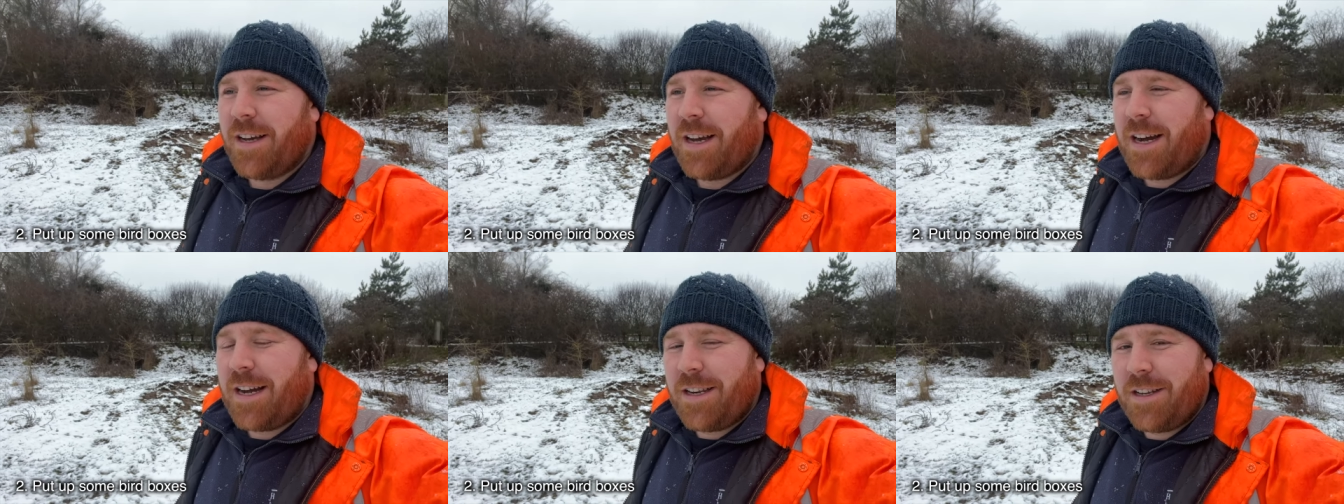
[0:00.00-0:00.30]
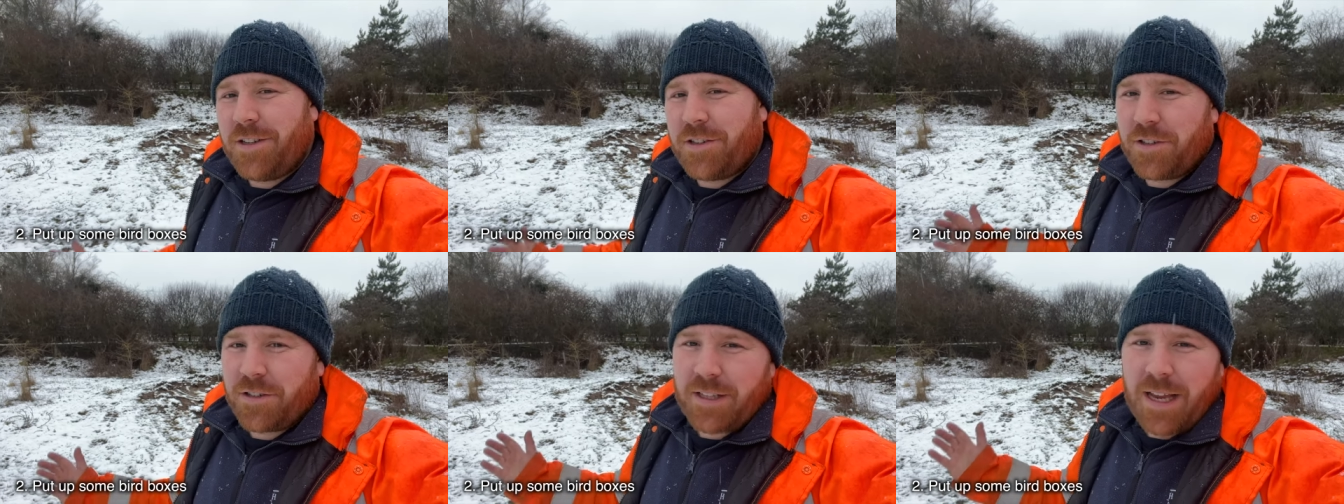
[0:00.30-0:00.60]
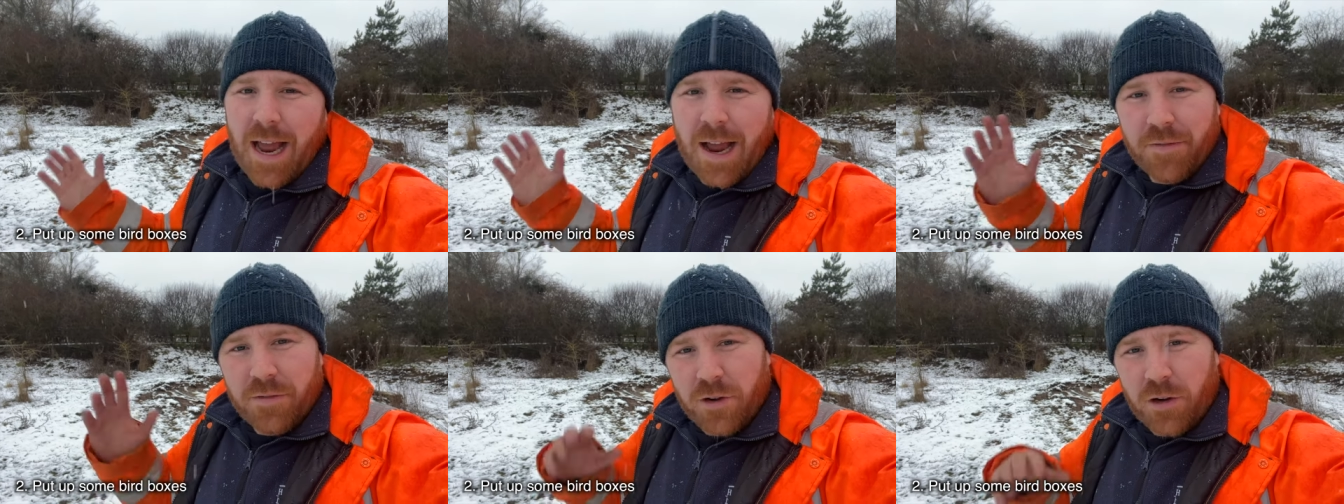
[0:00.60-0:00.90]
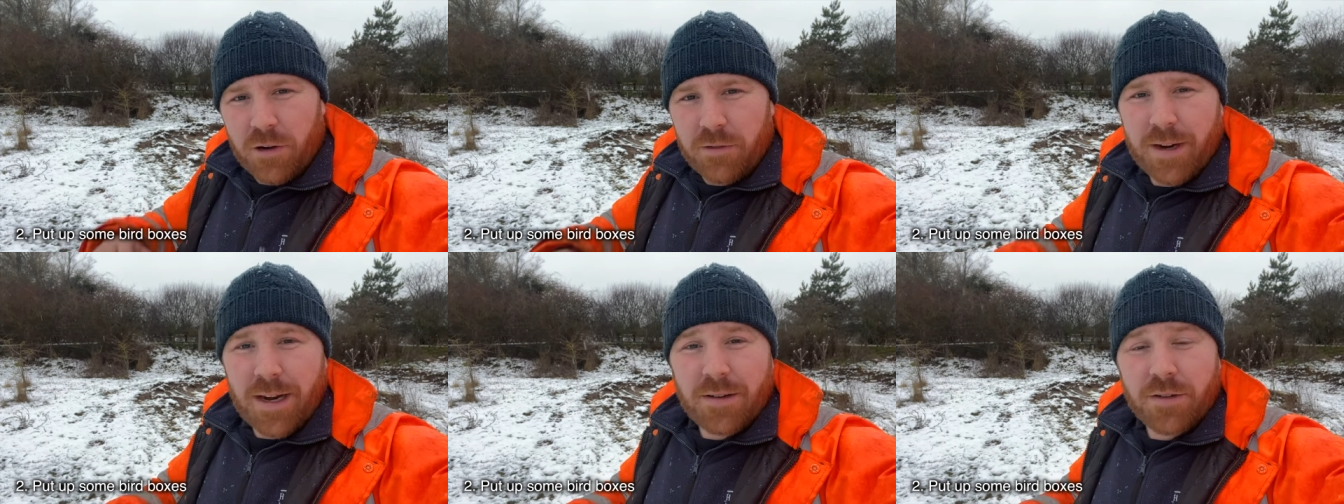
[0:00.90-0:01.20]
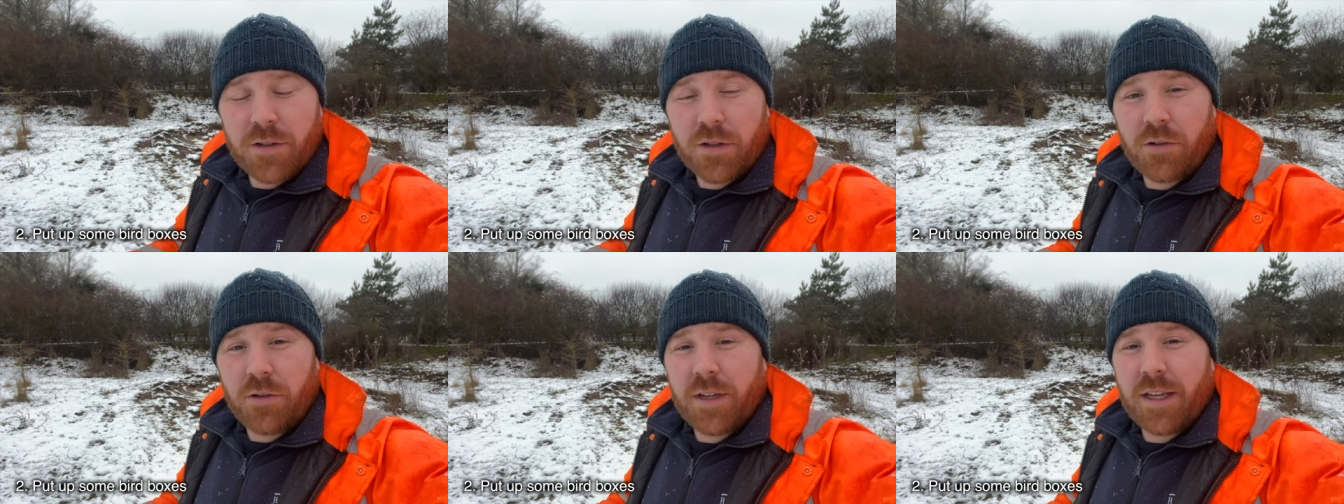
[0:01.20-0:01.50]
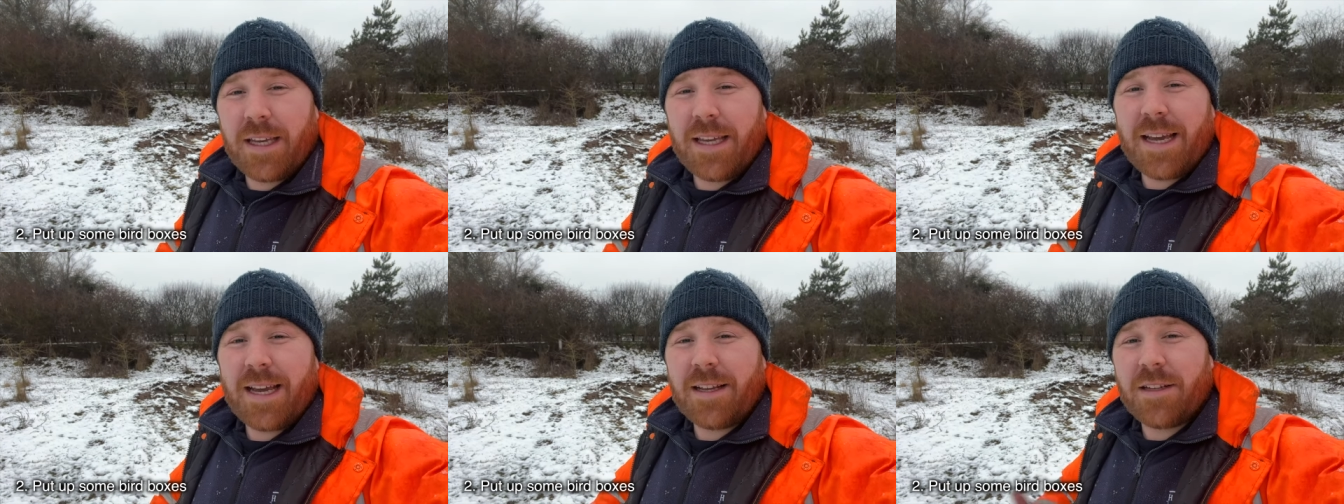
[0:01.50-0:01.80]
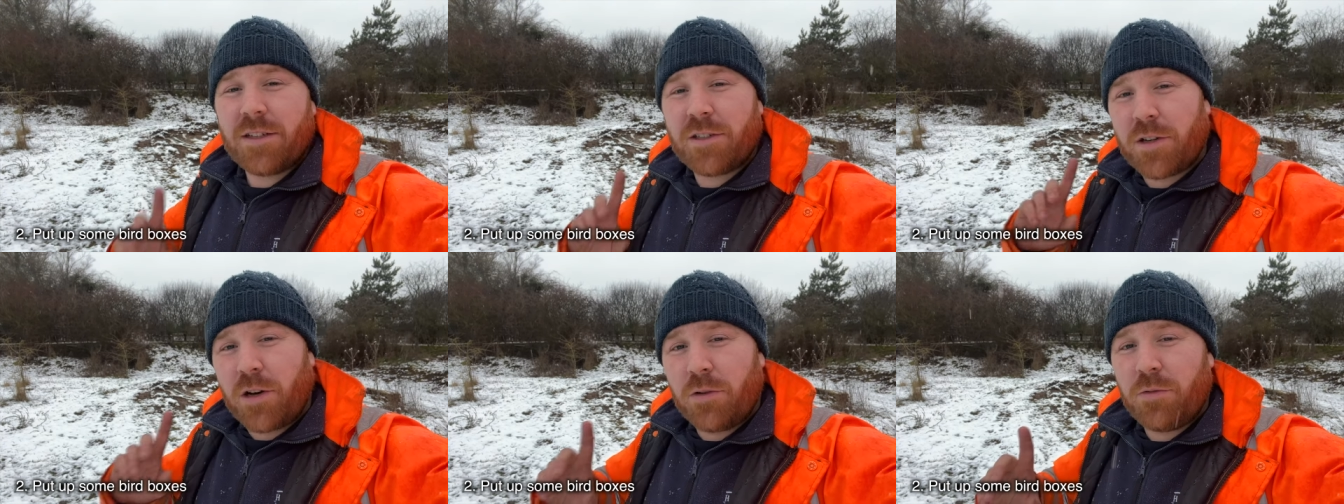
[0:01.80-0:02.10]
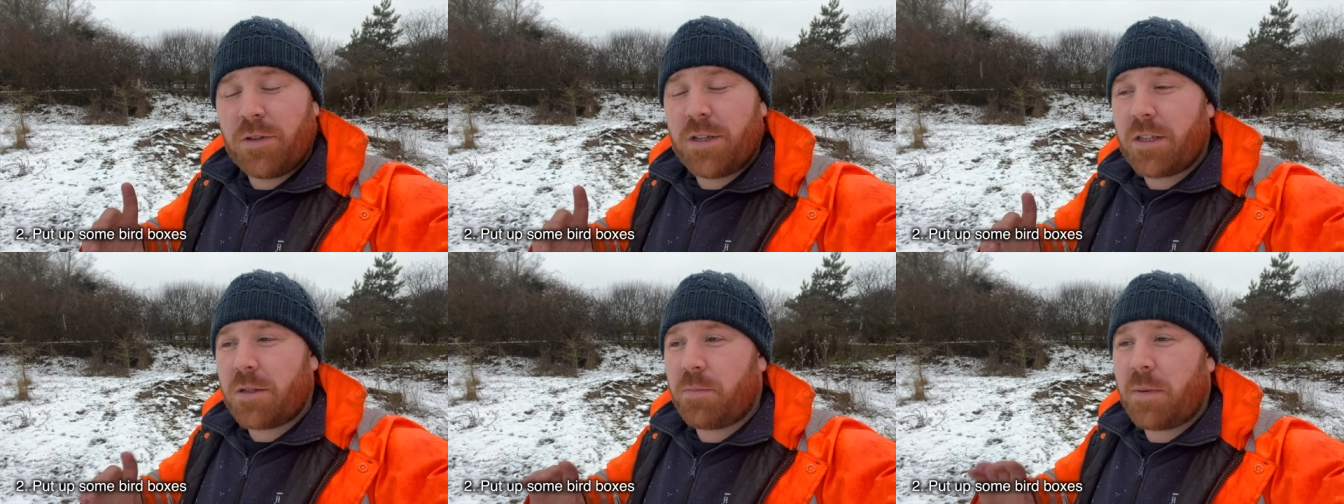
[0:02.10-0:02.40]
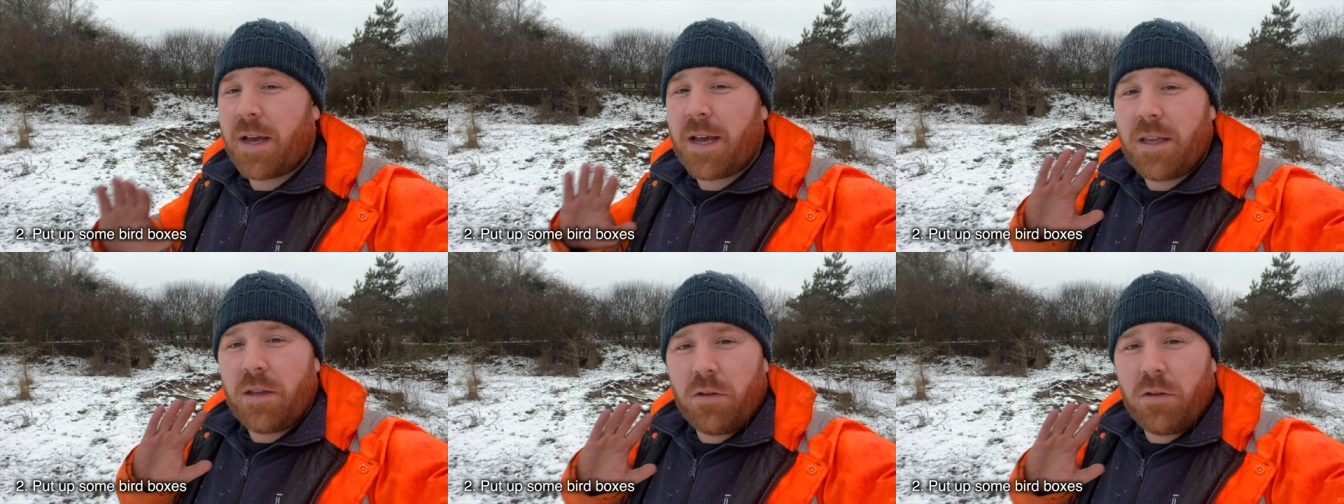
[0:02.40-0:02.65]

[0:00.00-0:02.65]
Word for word: and you just haven't got around to doing it yet, don't despair.